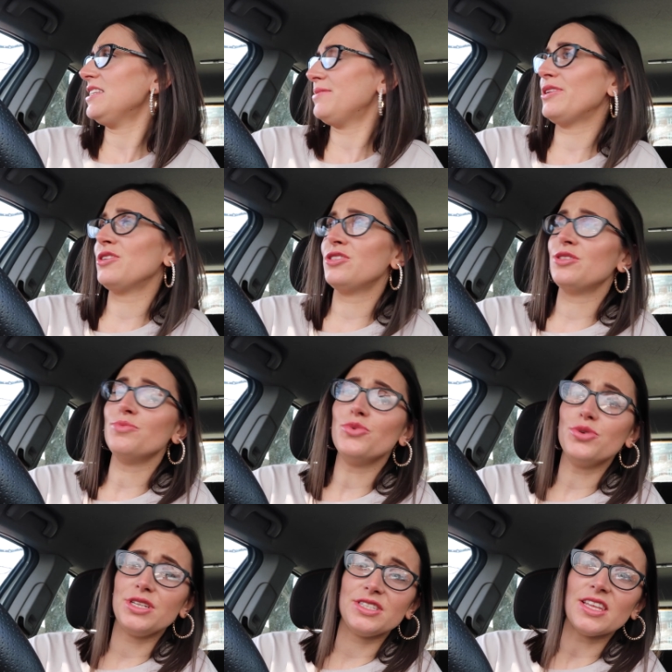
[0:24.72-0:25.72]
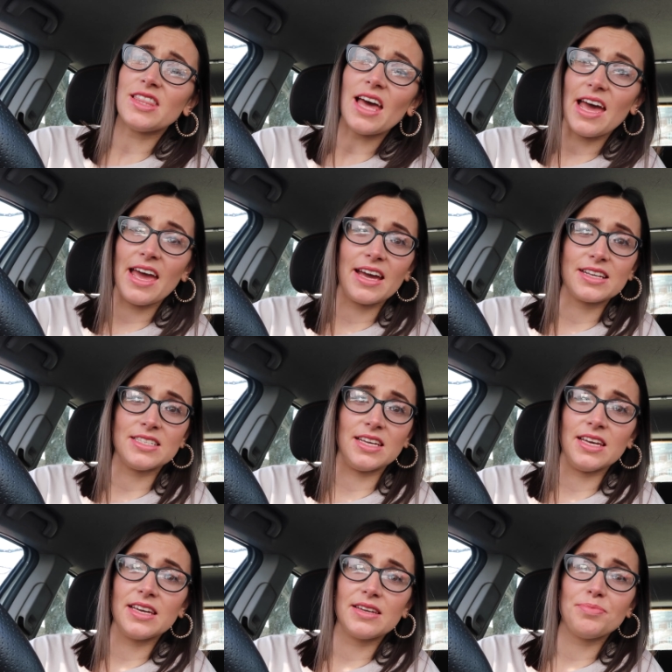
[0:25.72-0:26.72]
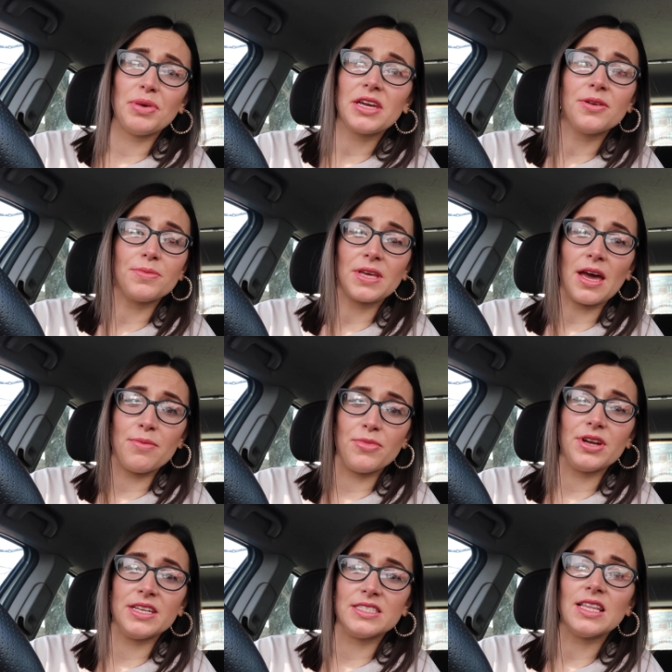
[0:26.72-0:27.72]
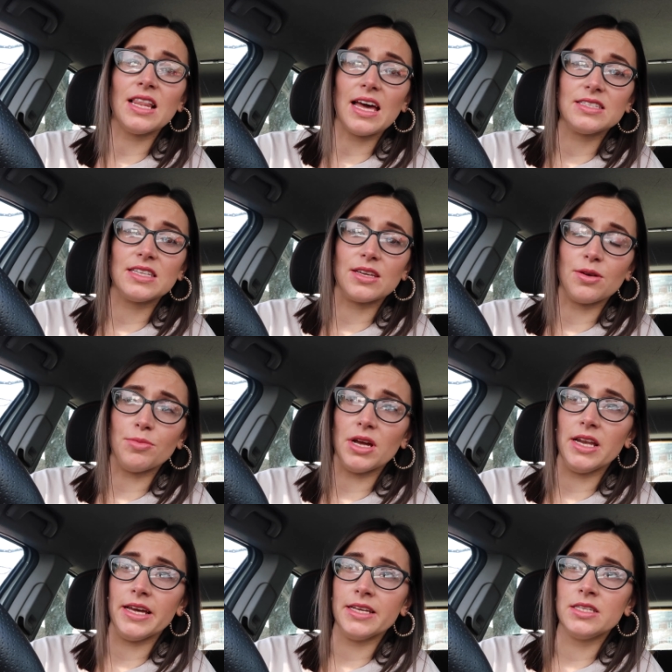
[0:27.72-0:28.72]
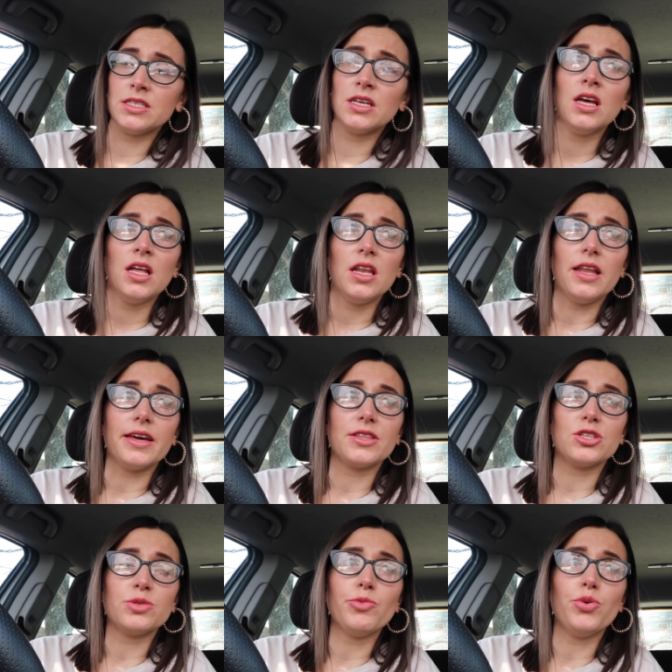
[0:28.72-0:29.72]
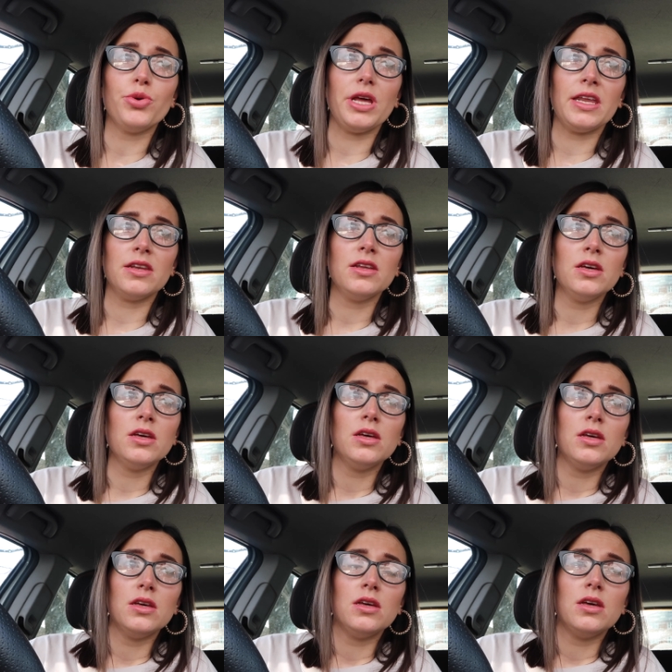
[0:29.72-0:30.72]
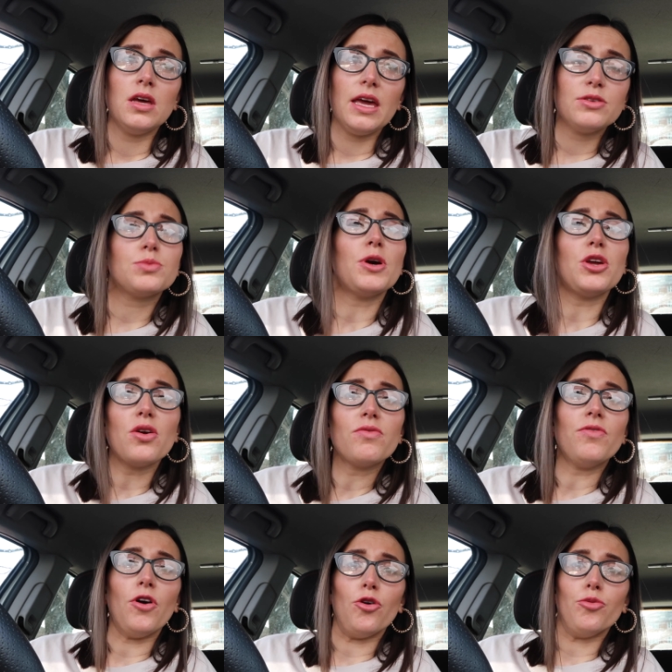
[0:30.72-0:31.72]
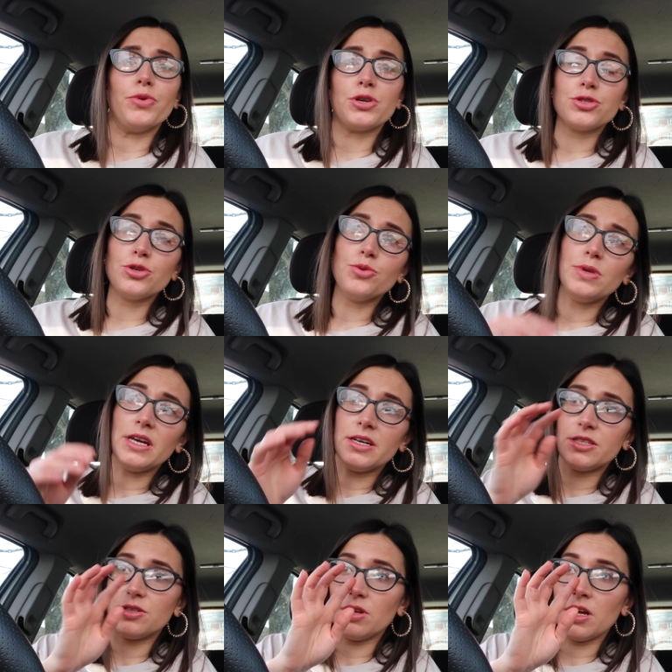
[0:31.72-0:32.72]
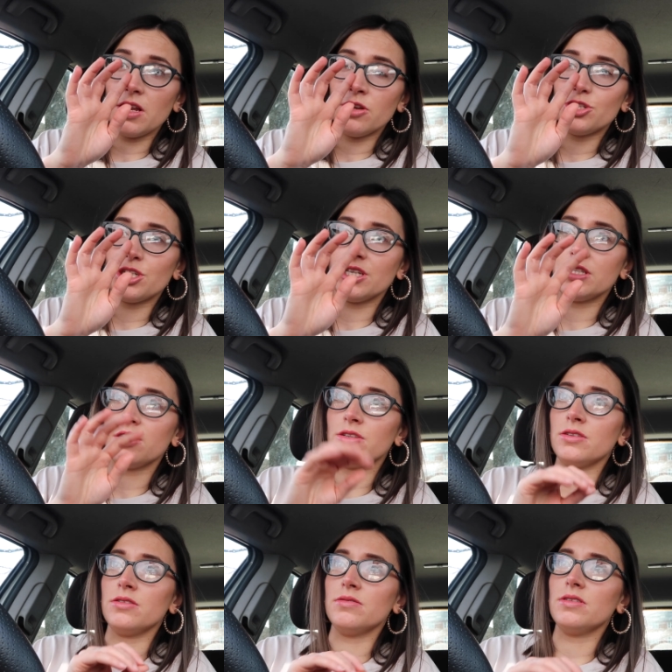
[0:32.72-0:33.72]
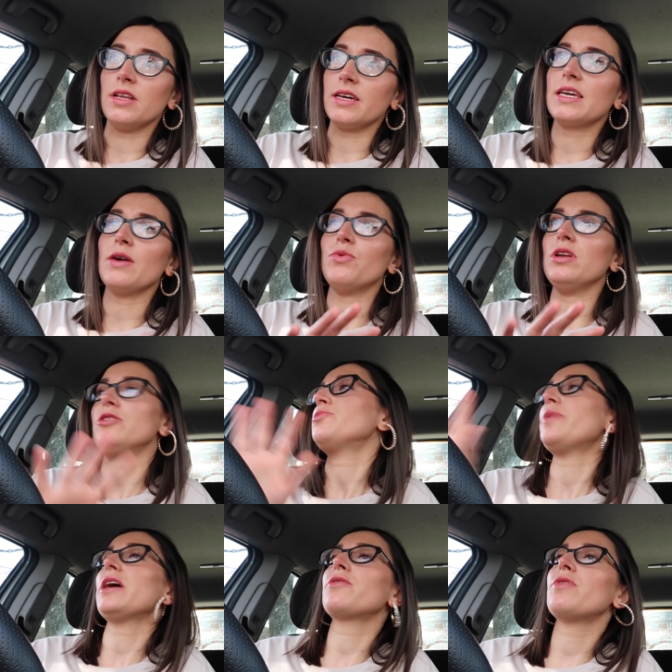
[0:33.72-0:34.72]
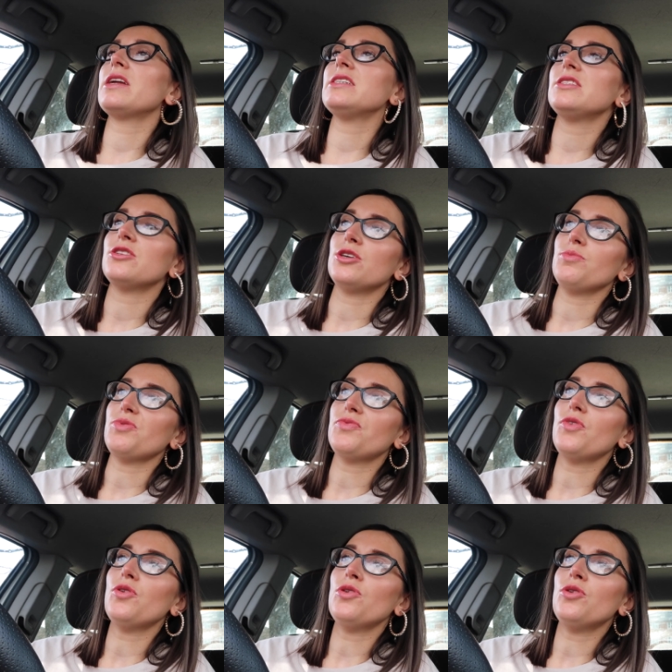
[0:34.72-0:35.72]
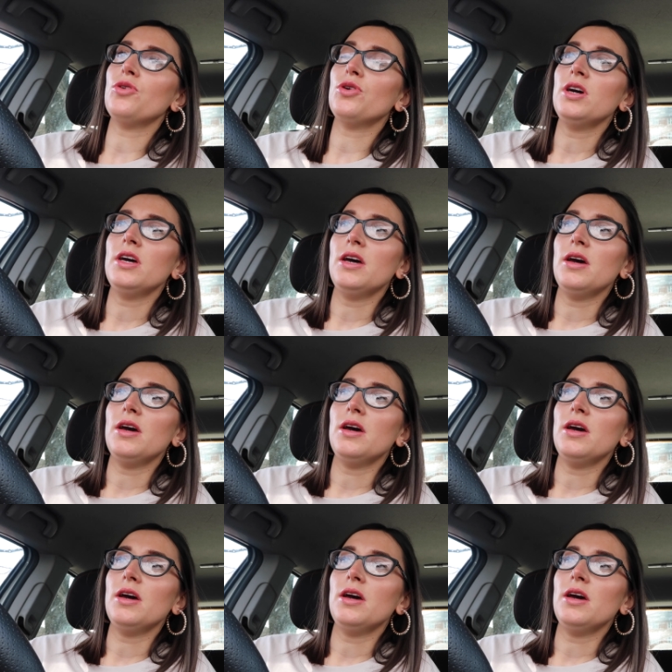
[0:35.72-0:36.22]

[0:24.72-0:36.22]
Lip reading: It's because the mornings are that hectic. Picking up the camera is the last thing on my list. Like this morning, it's my own fault because normally I do like lunches and like get Willow's bag ready the night before.